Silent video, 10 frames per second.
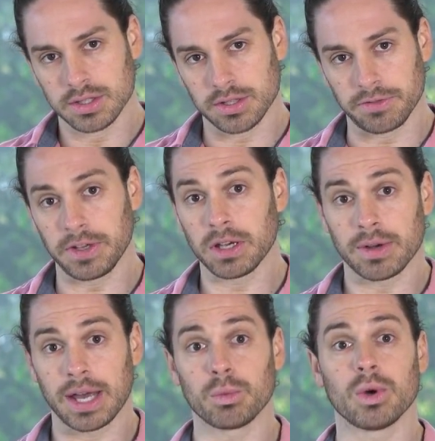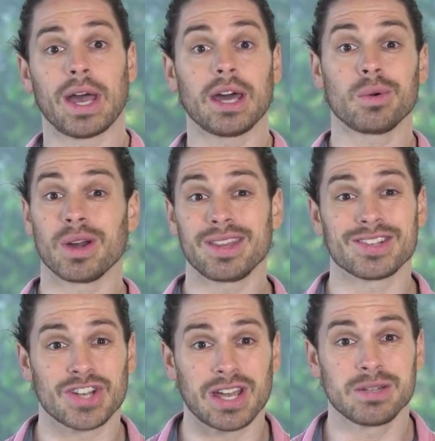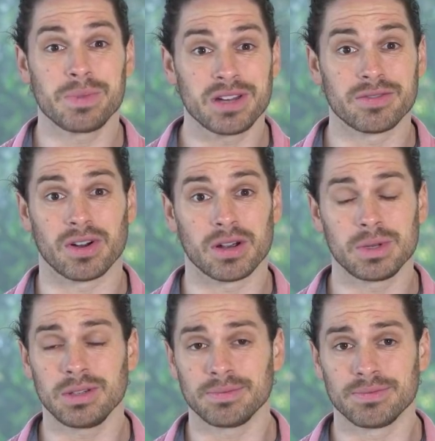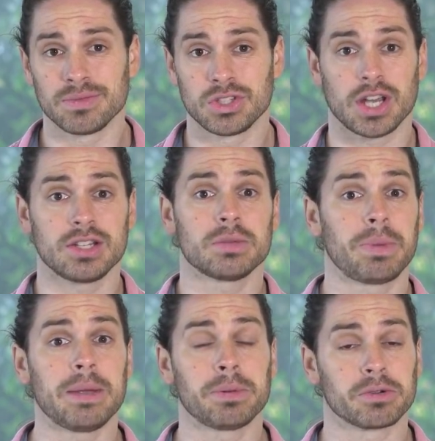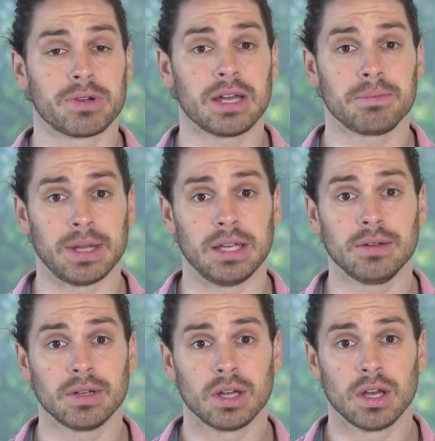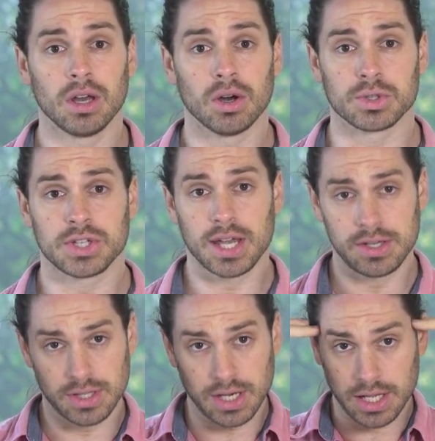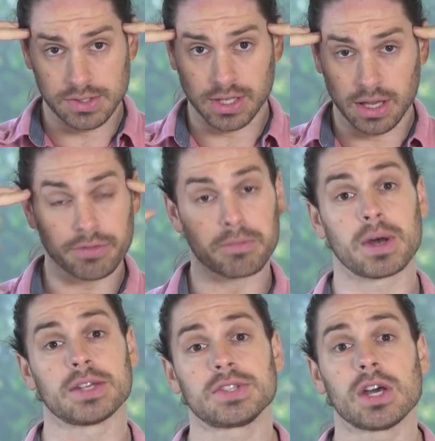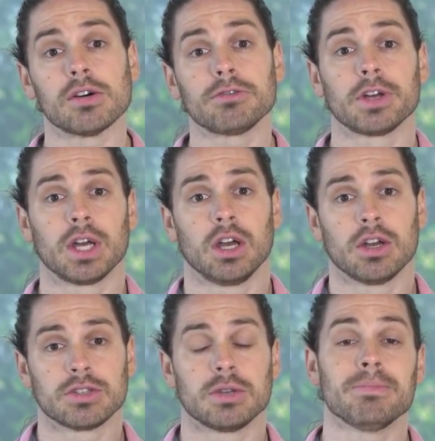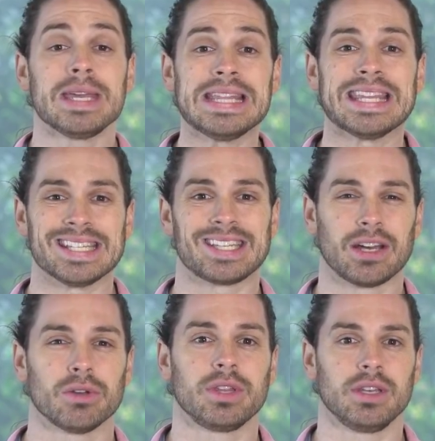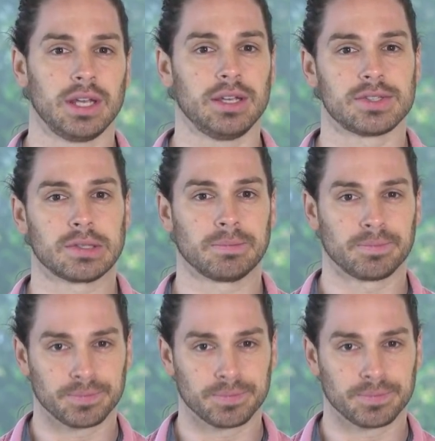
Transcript: to figure out, well, how do I either change my environment, change the people around me, or change the needs I get from myself to meet these healthy needs?